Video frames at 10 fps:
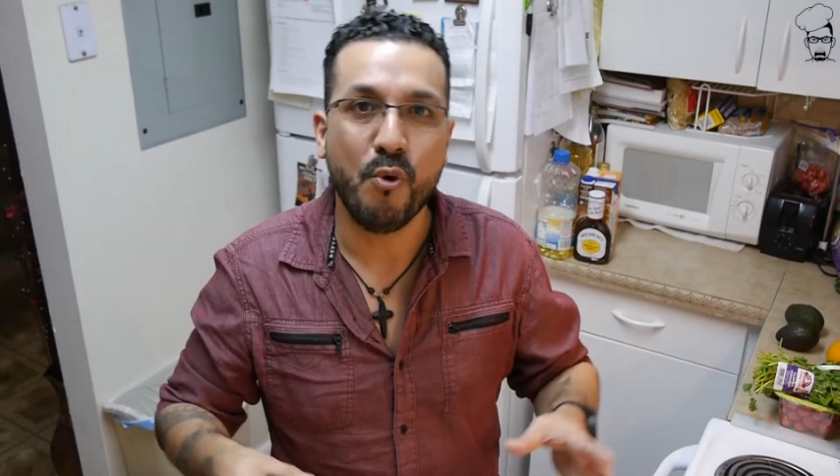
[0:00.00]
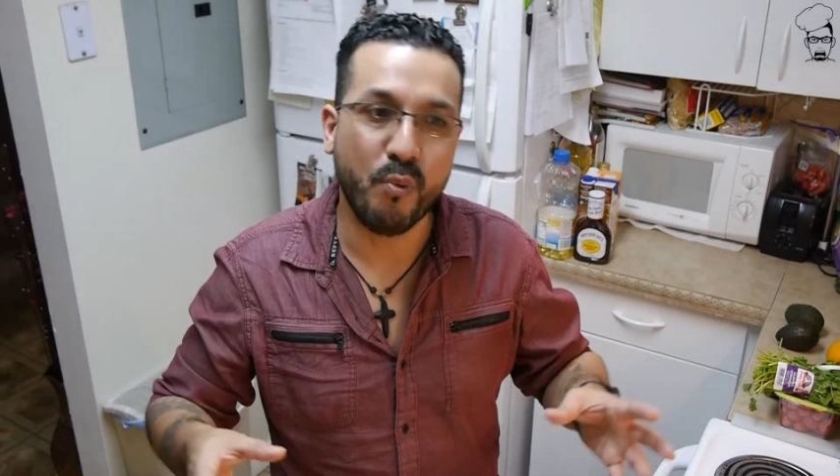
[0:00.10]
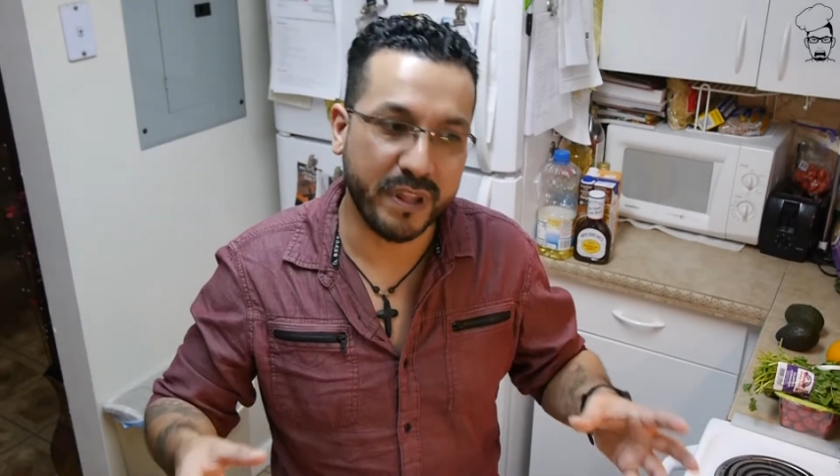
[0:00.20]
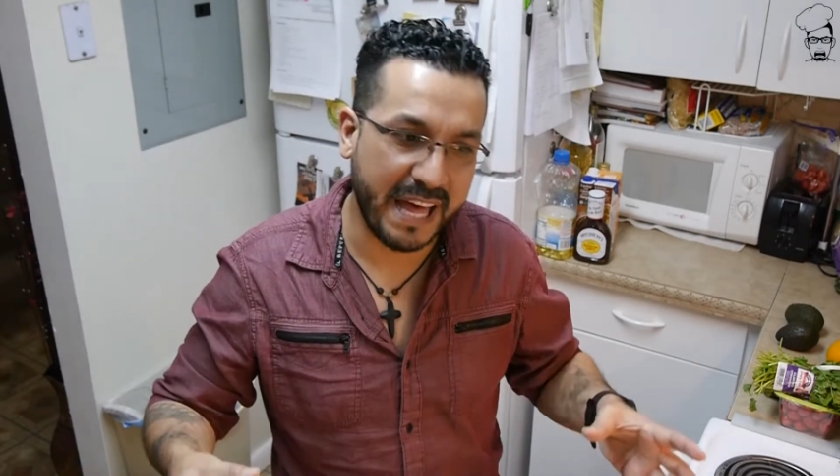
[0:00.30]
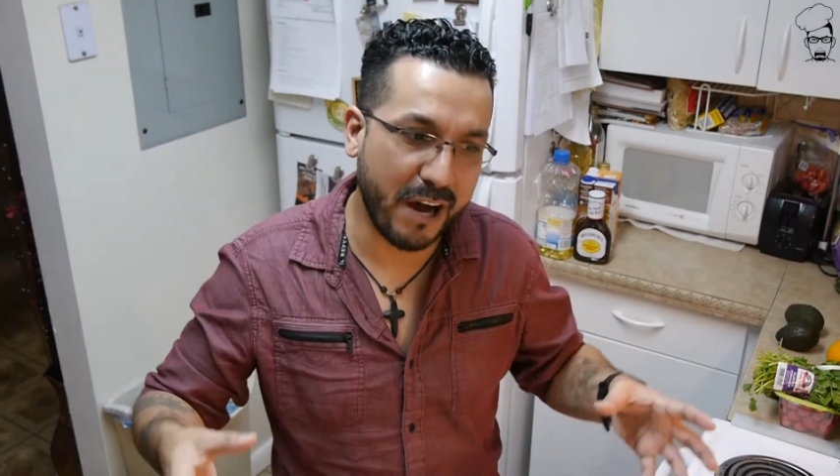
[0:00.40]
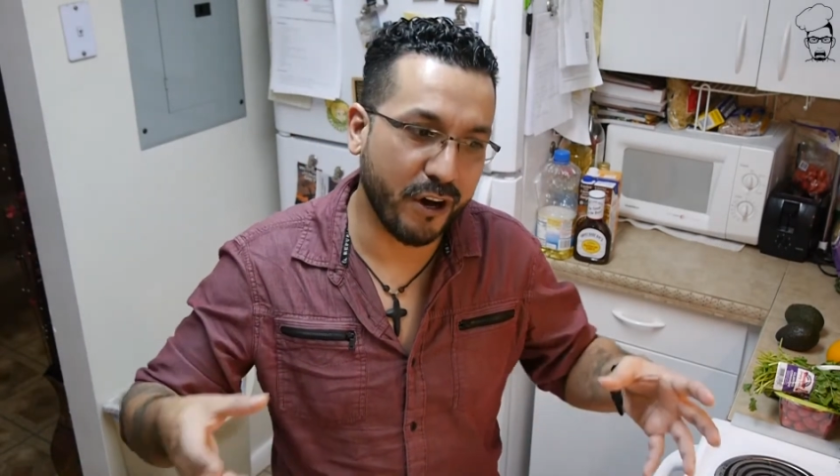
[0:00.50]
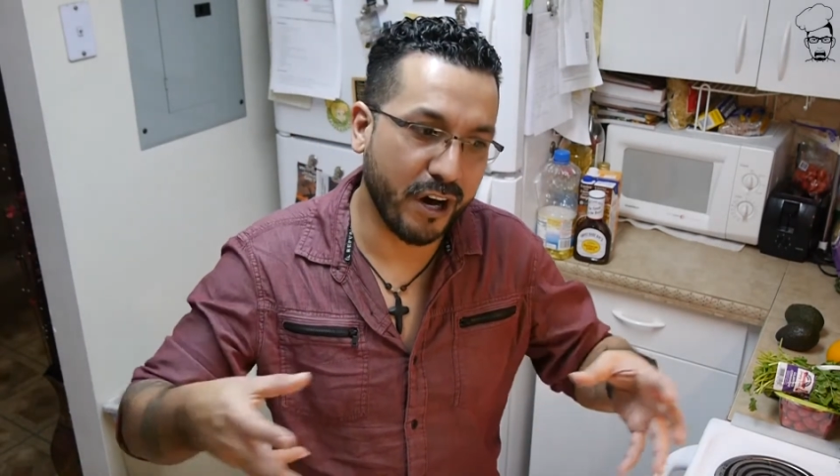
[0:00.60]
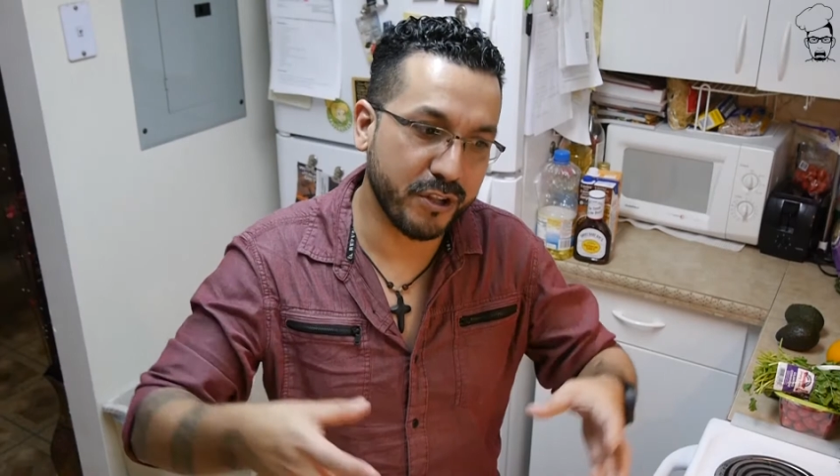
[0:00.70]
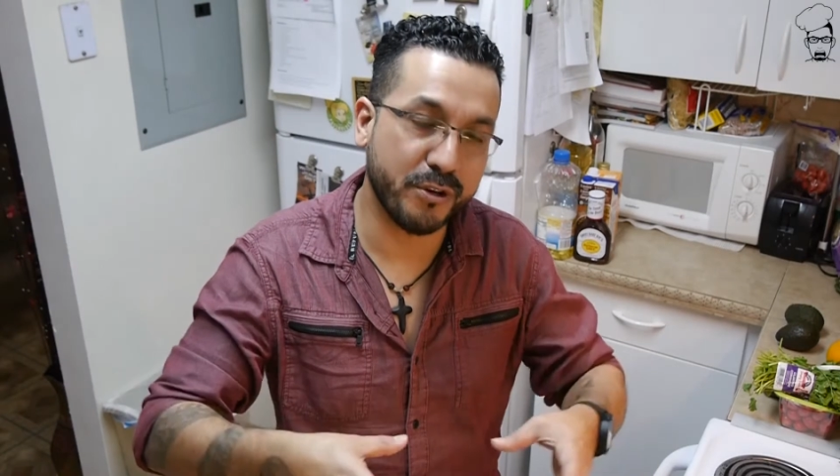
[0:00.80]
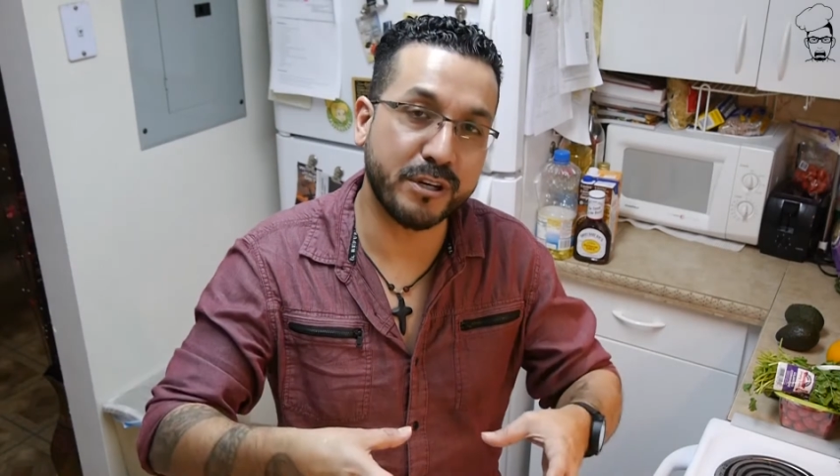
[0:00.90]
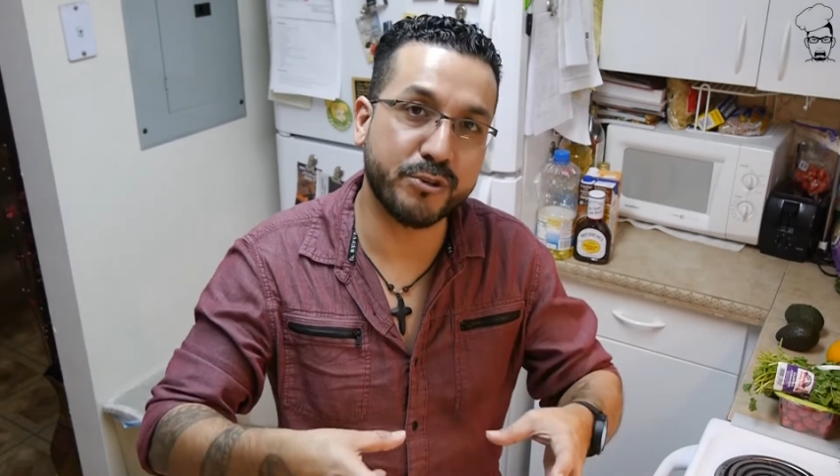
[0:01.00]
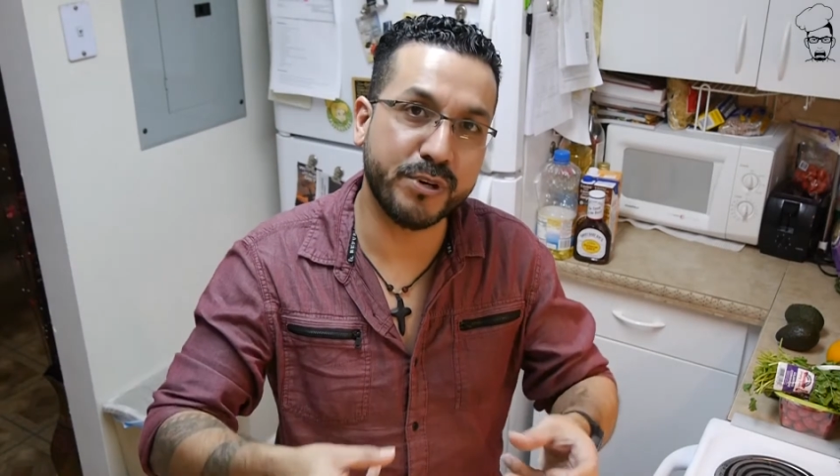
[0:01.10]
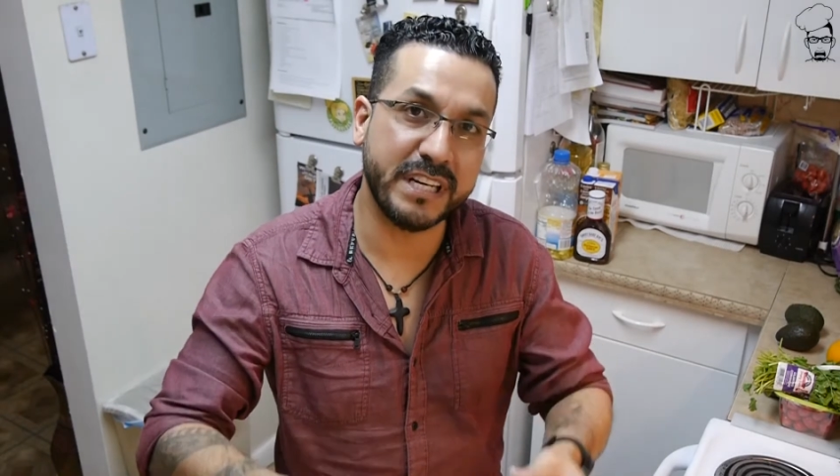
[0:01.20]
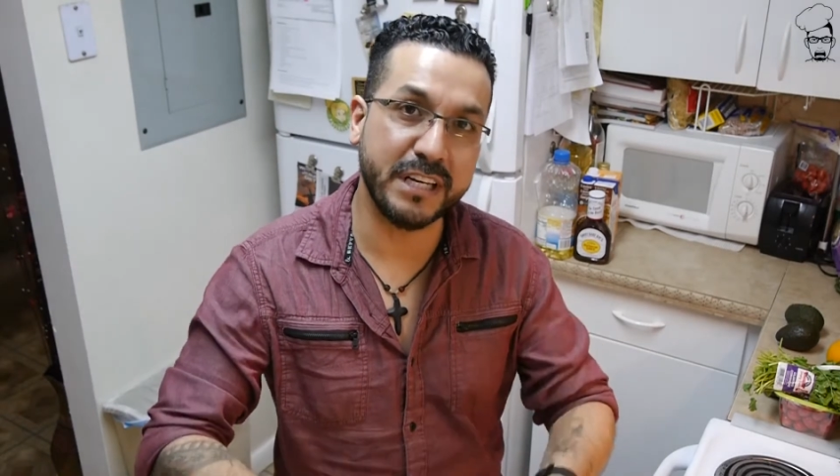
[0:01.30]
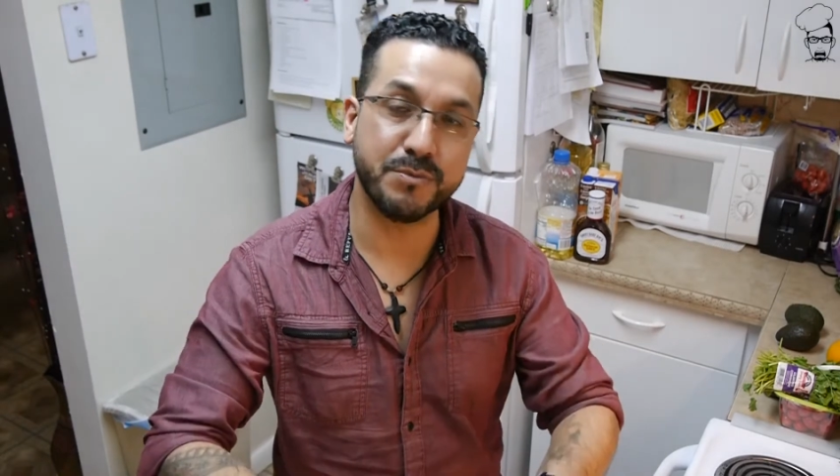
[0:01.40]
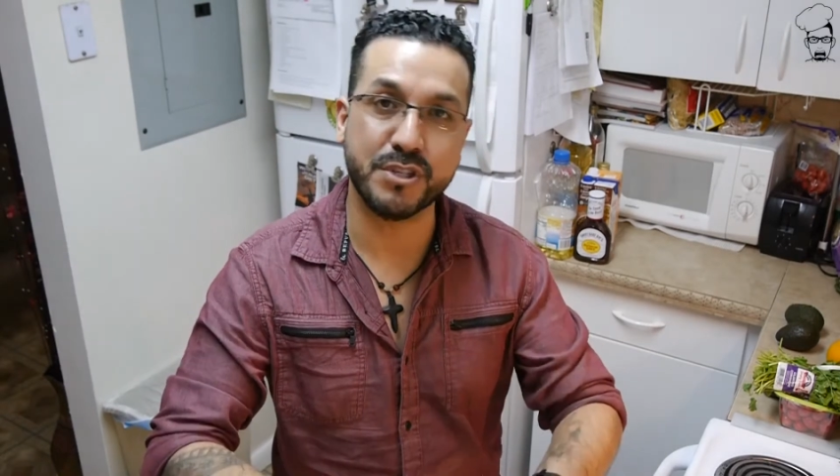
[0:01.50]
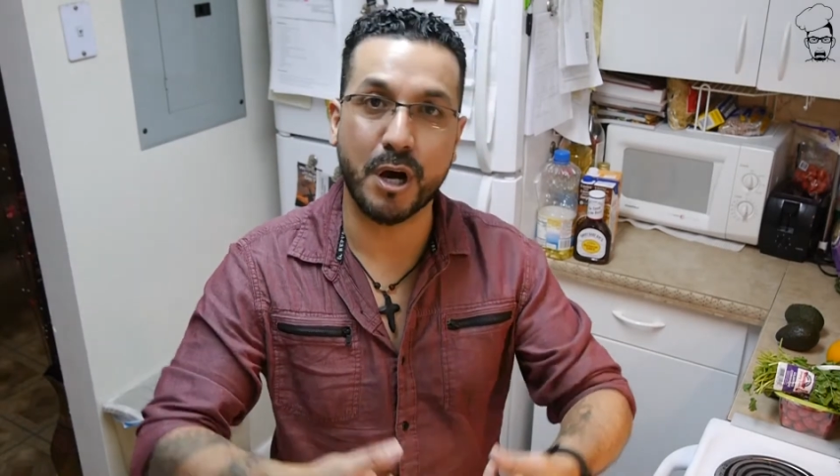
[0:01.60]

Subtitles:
without other ingredients